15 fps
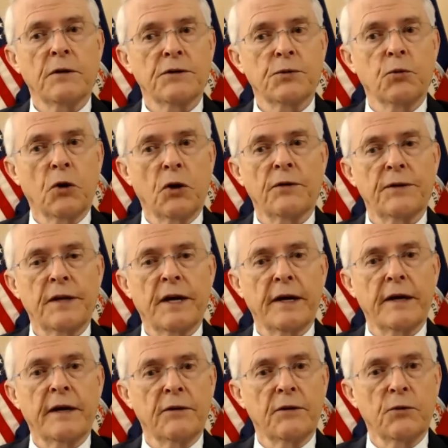worth
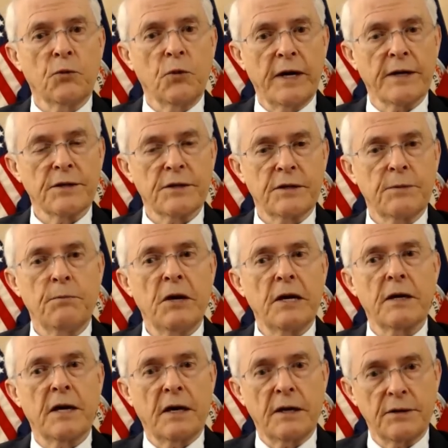taking the risk
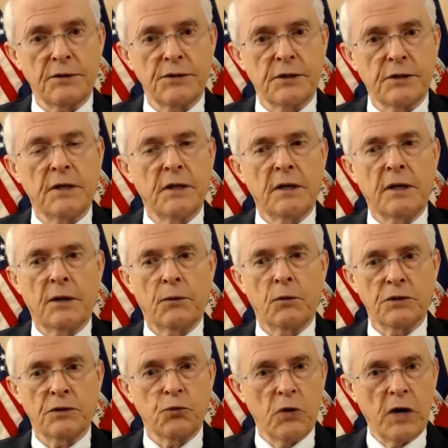because it
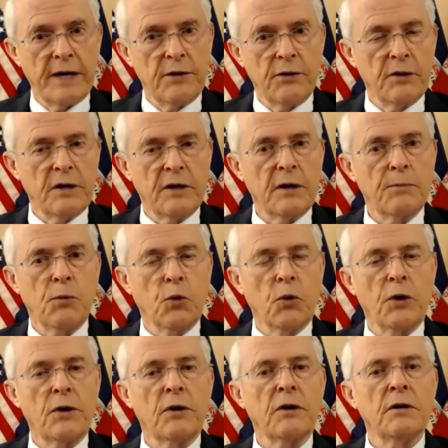was right on our
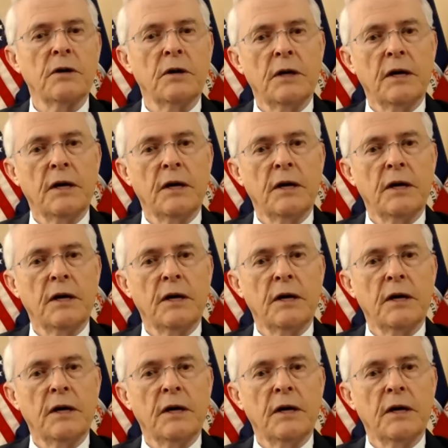border